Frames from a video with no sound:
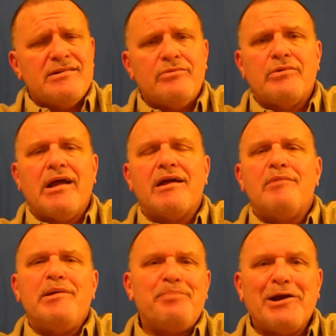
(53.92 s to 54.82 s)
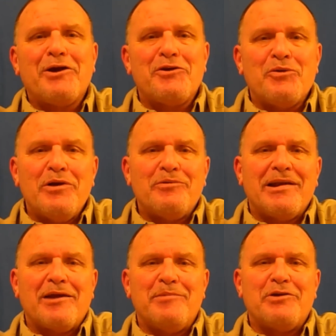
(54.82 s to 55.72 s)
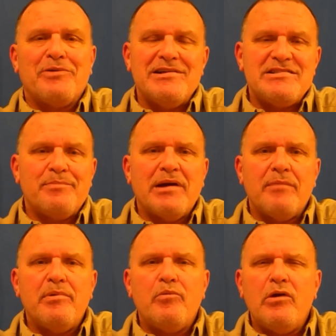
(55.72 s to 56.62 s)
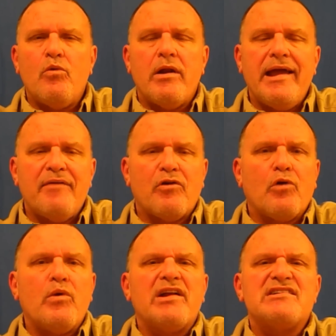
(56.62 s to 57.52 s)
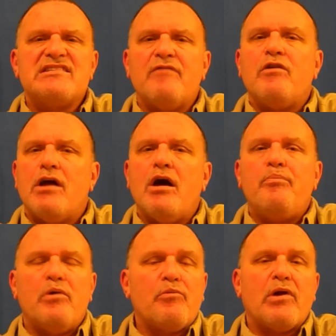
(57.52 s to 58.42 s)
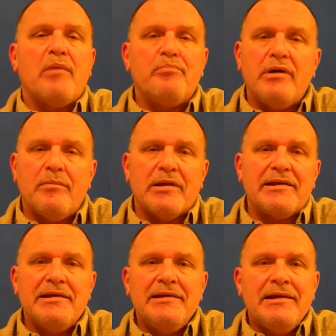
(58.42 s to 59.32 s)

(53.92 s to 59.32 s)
We're not going to be paranoid. We're not going to be crazy about it, but we want to have our awareness level up when we're out in public.